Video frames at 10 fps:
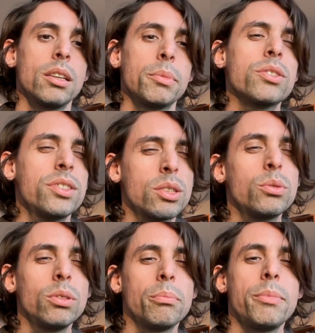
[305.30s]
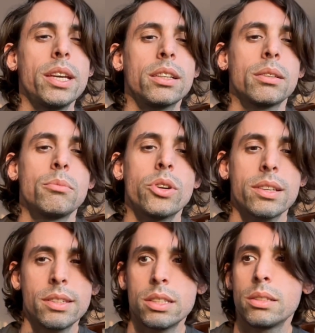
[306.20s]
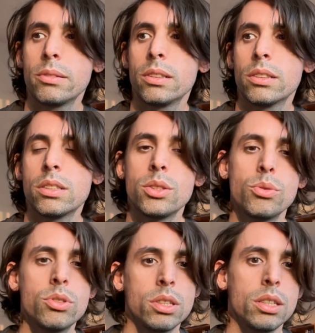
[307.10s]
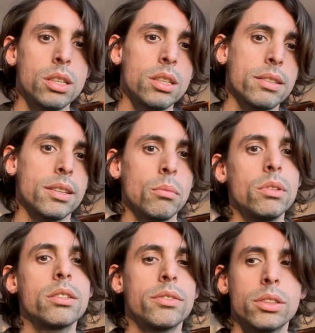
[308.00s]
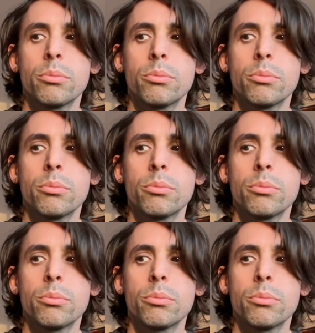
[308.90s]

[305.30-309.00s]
because this could make more accessible T2T assemblies for the